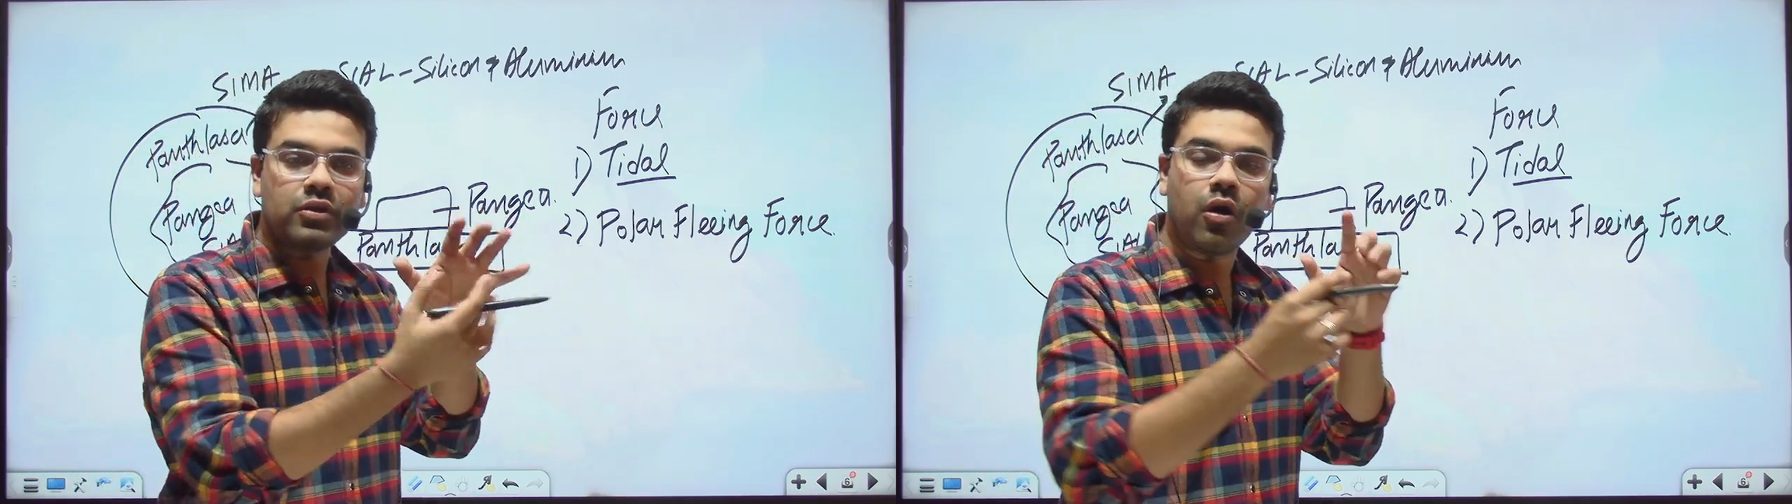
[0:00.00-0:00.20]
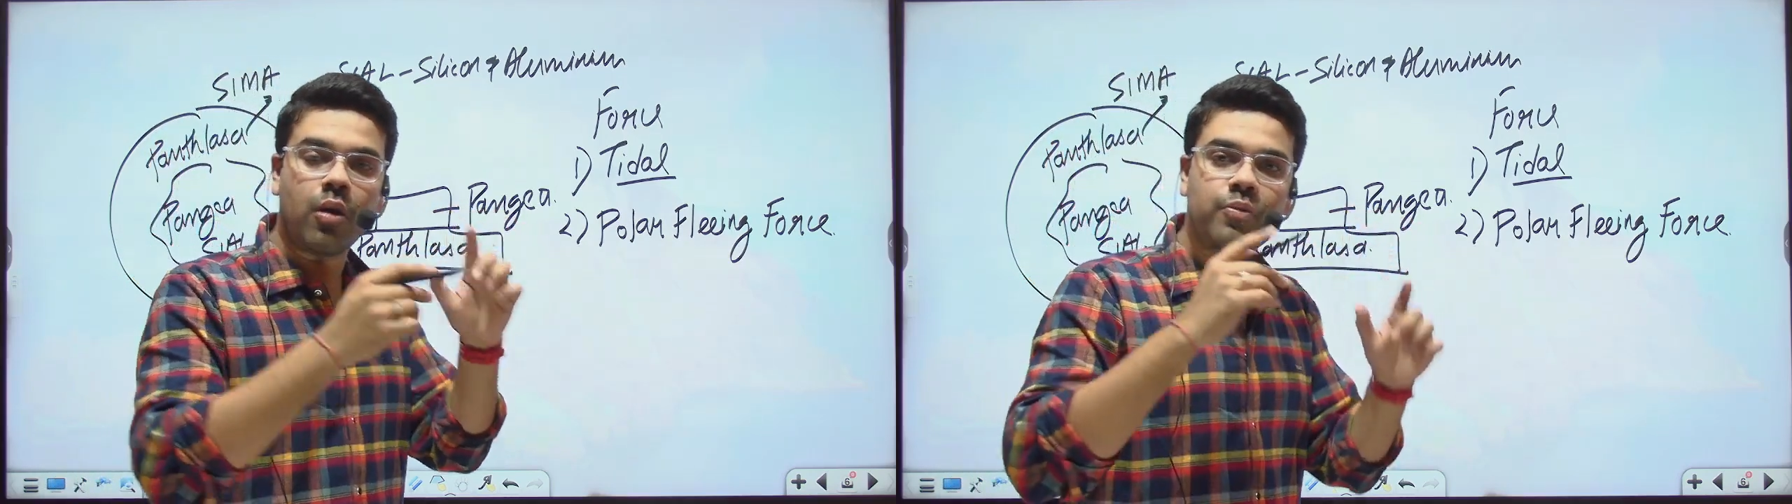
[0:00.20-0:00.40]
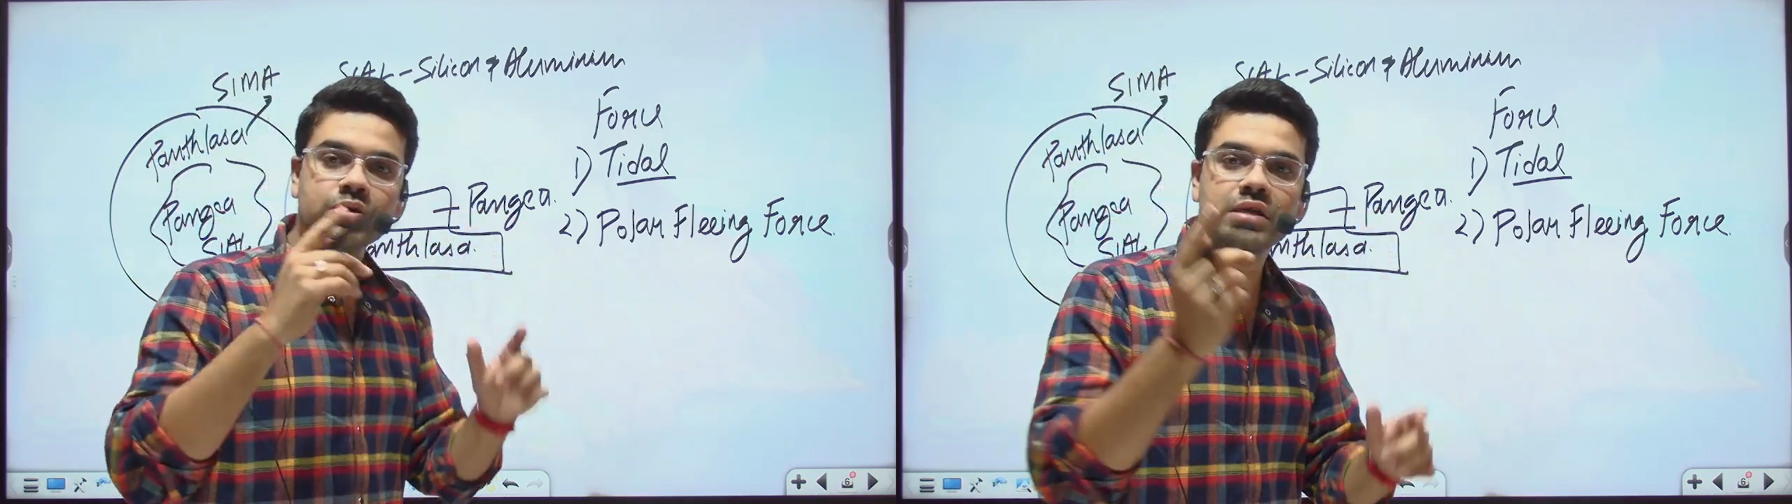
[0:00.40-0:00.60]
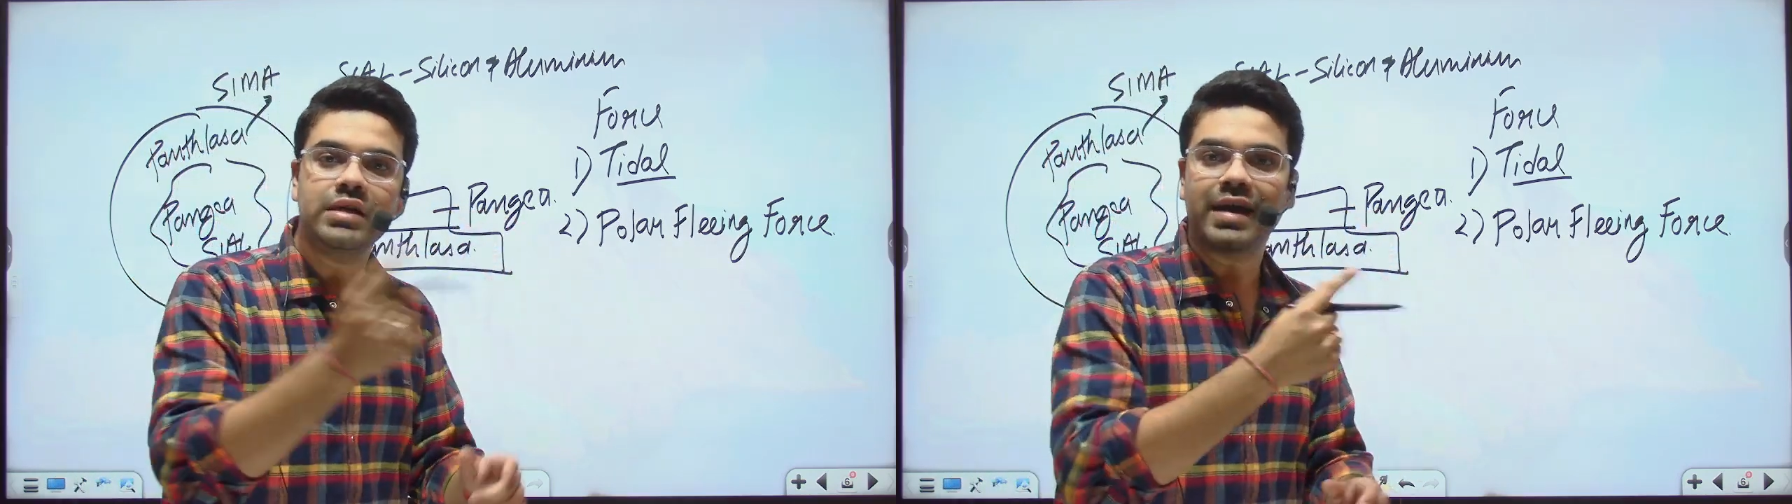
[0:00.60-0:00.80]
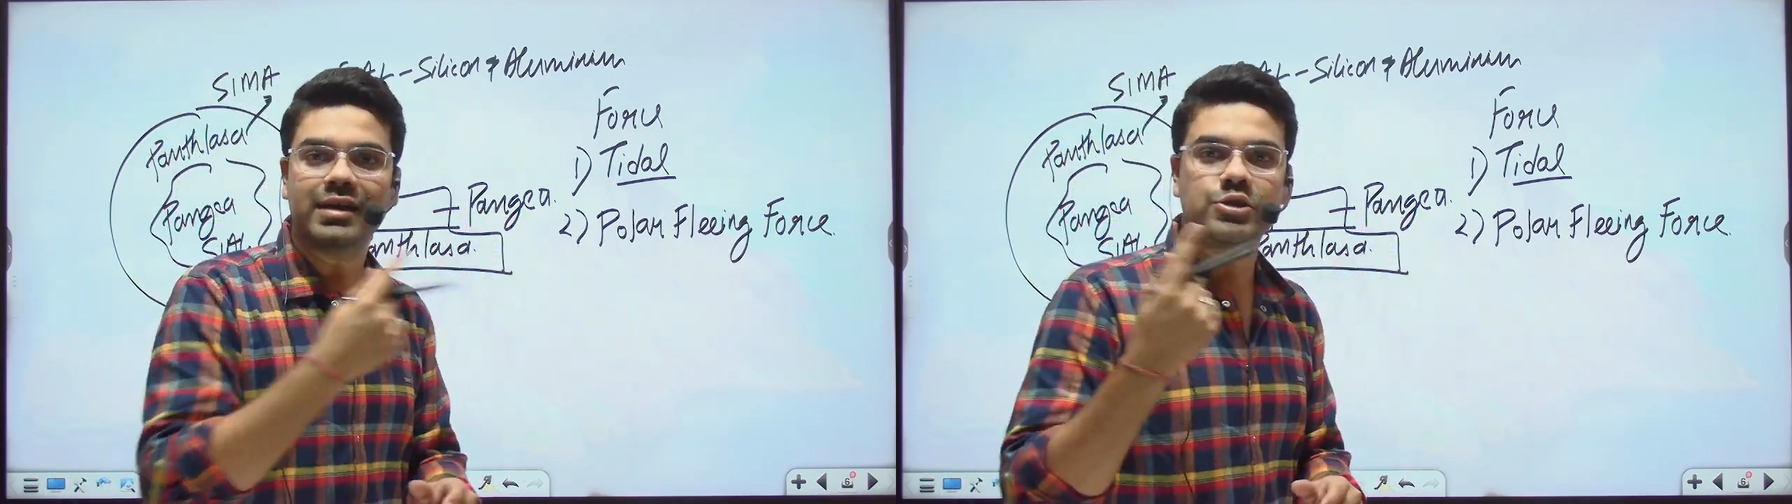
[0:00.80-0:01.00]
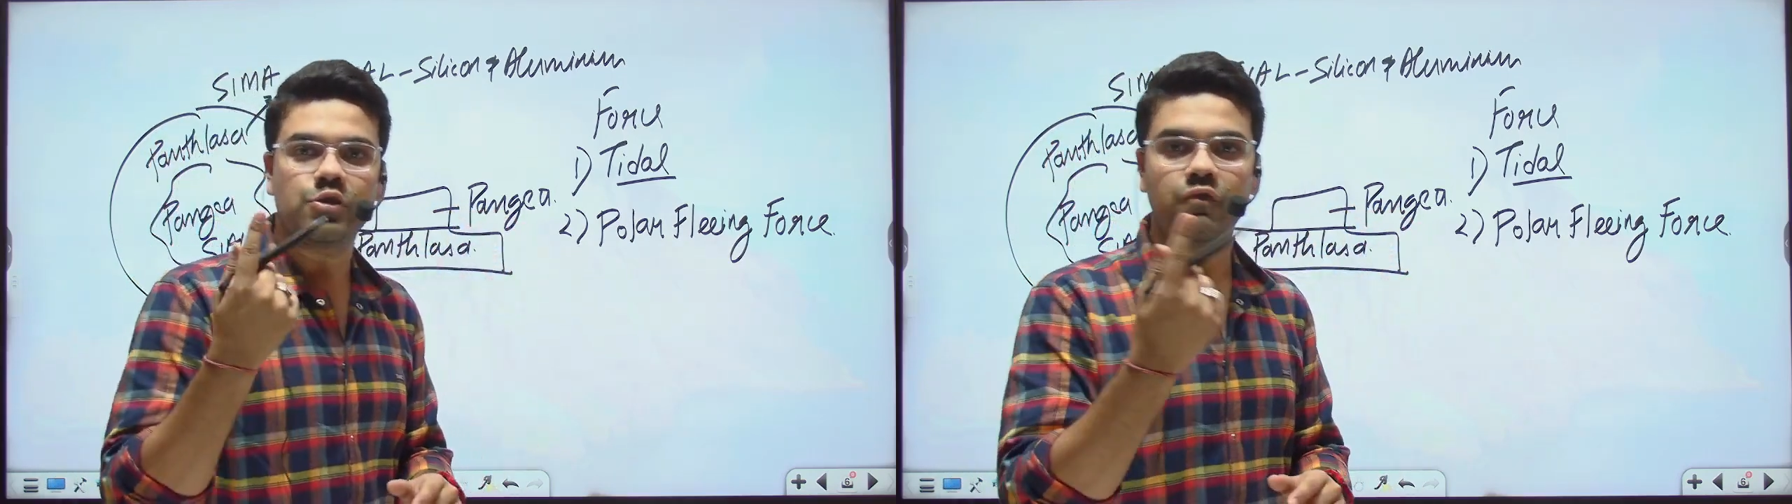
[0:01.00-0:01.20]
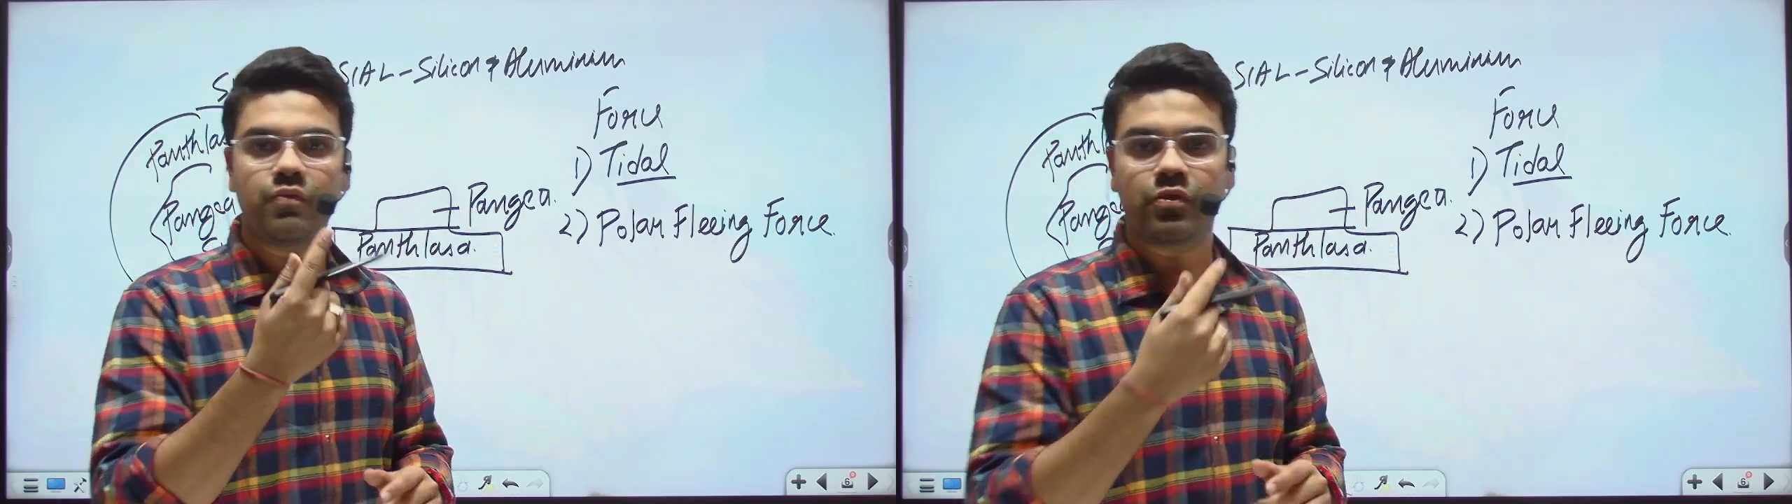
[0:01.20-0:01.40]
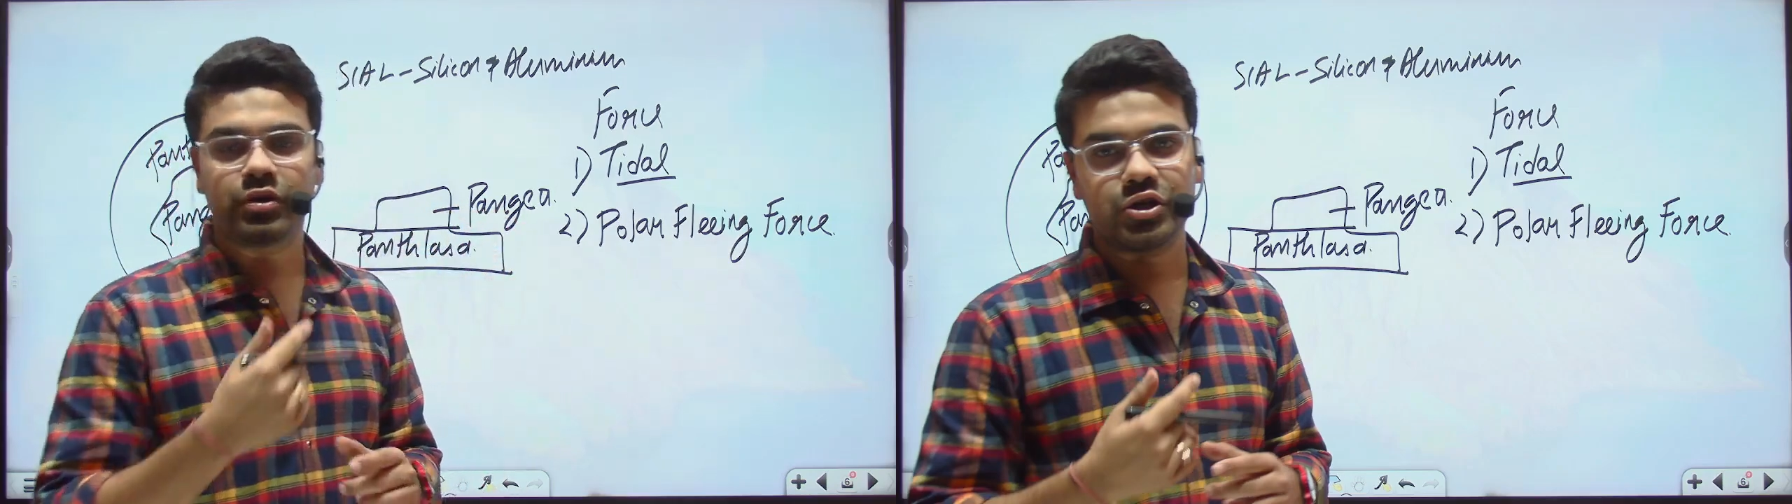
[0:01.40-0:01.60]
opposite direction of
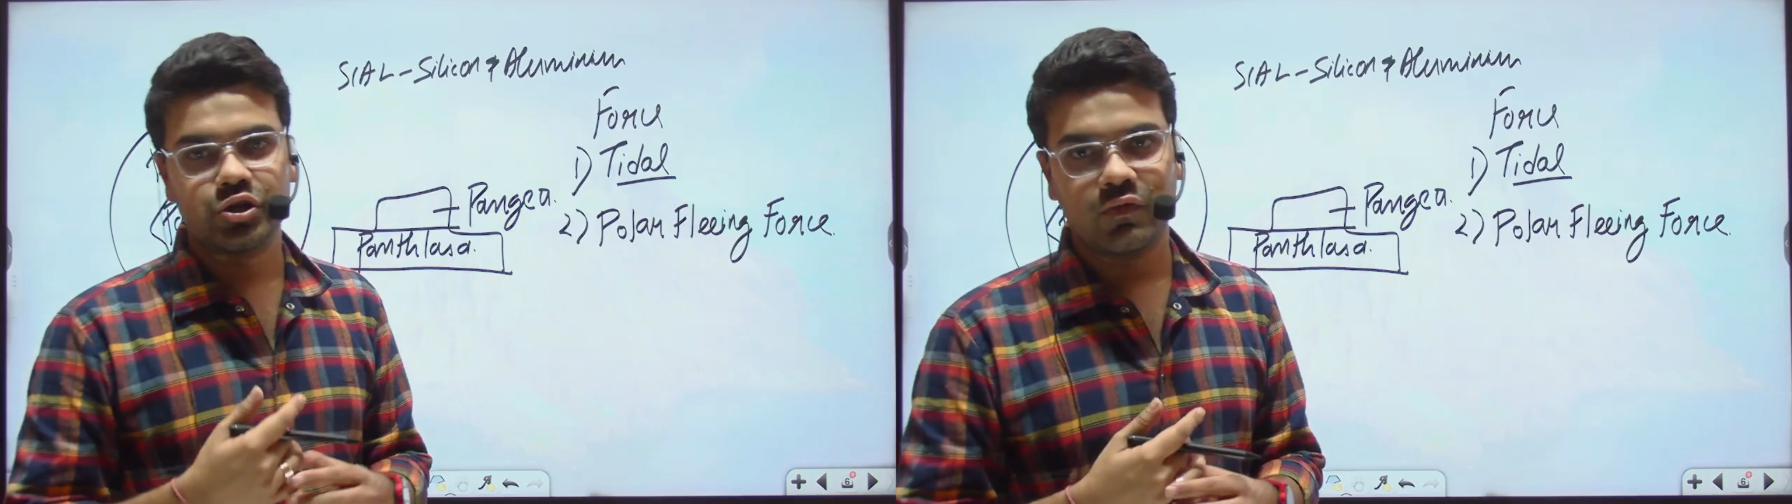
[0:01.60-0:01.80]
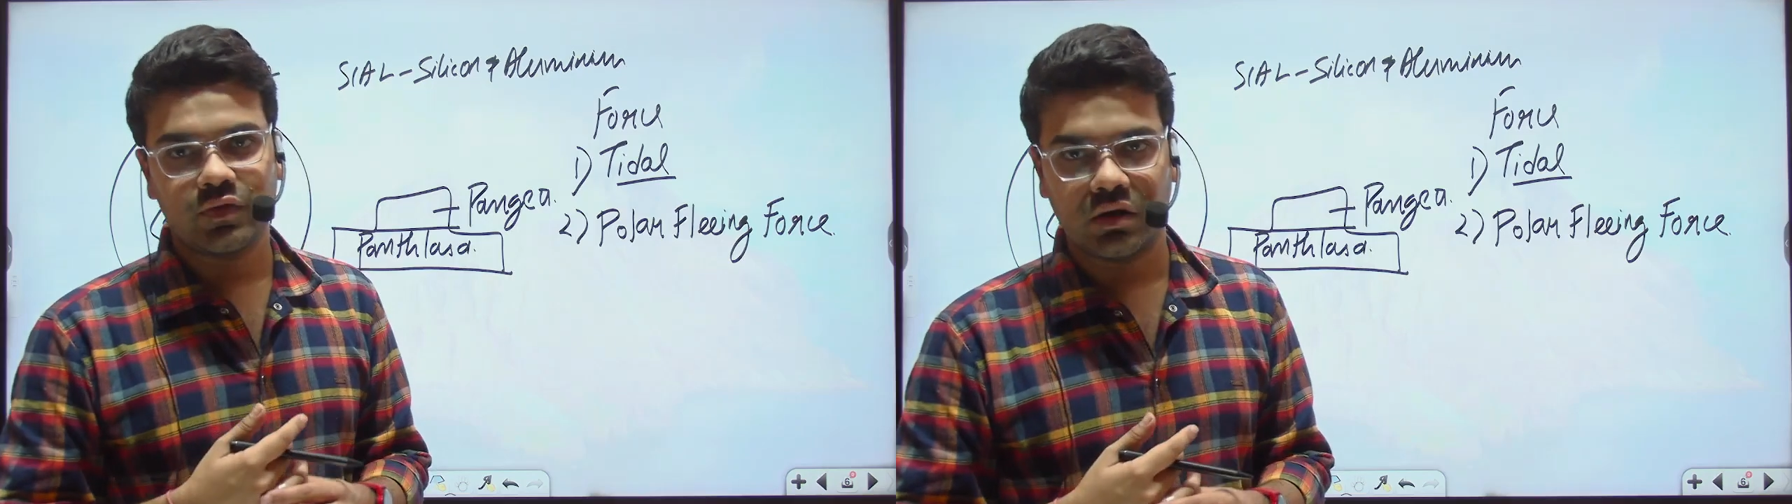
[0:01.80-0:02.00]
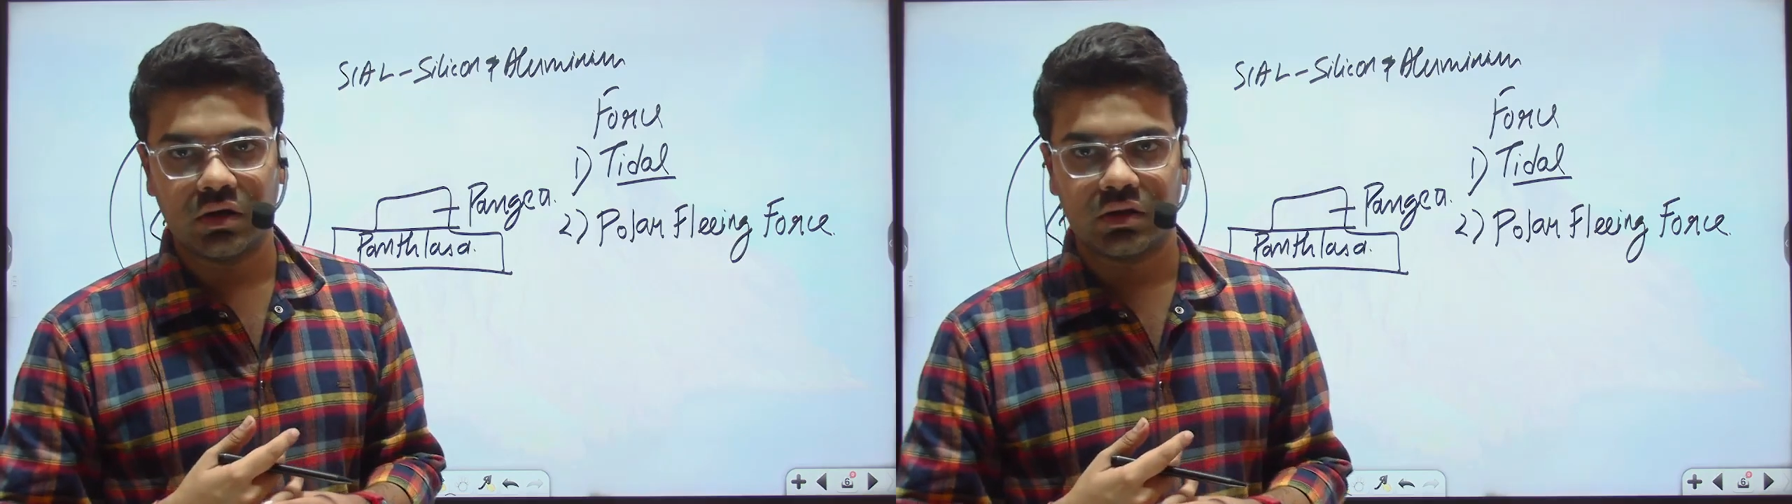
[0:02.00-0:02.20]
rotation of the earth.